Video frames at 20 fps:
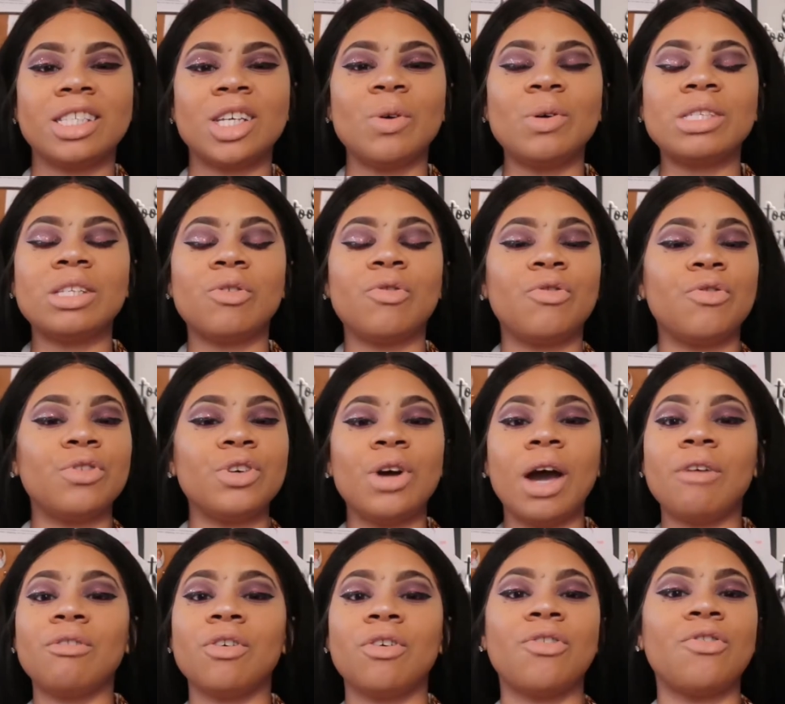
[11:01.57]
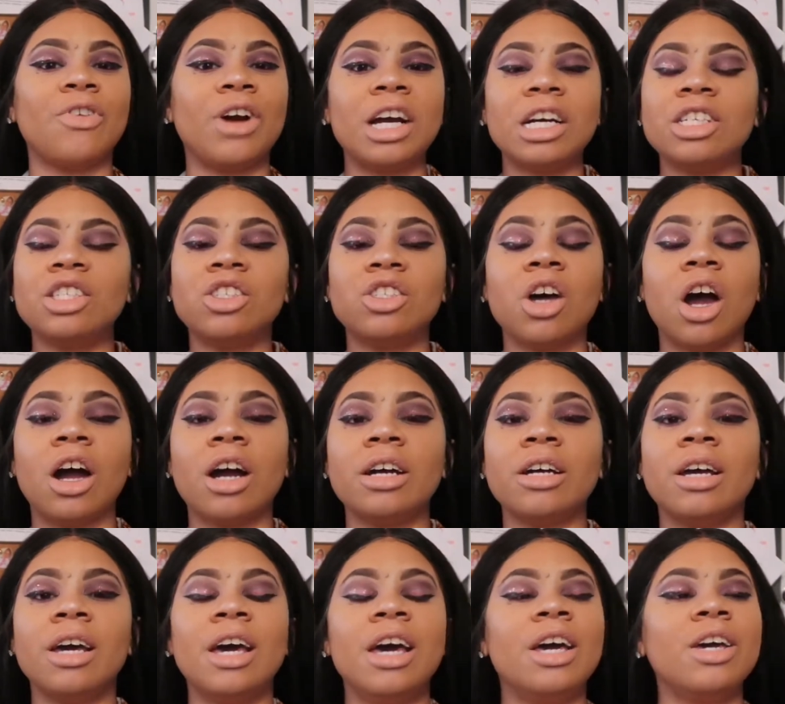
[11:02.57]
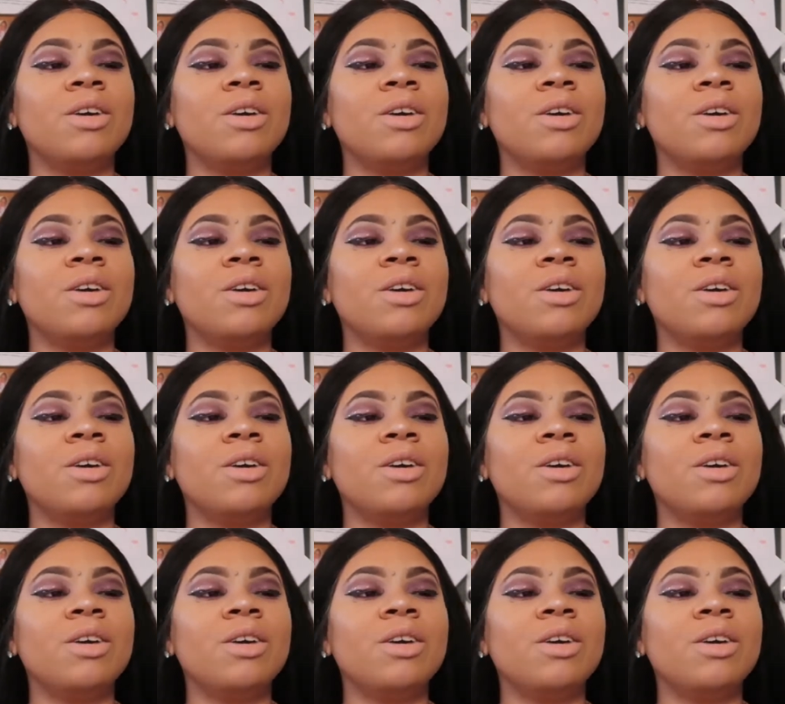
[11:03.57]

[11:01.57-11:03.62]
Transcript: so it's a you have a fresh start